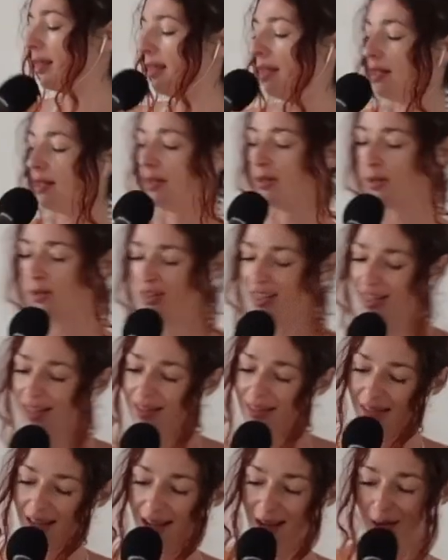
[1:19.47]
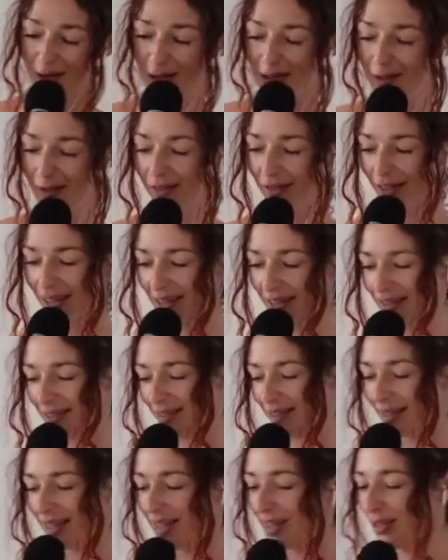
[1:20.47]
then notice how you
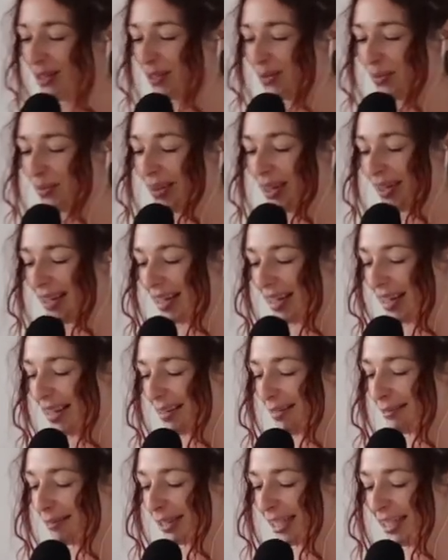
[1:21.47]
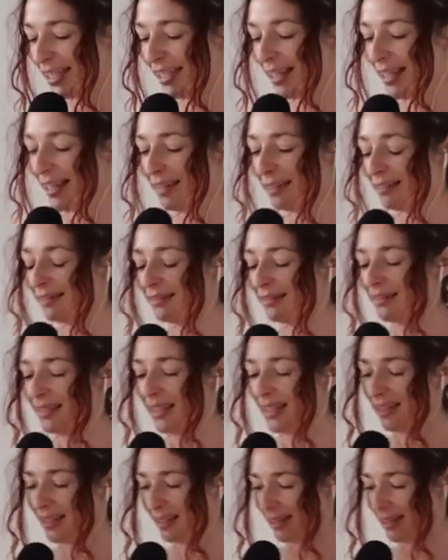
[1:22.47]
feel in your body right now.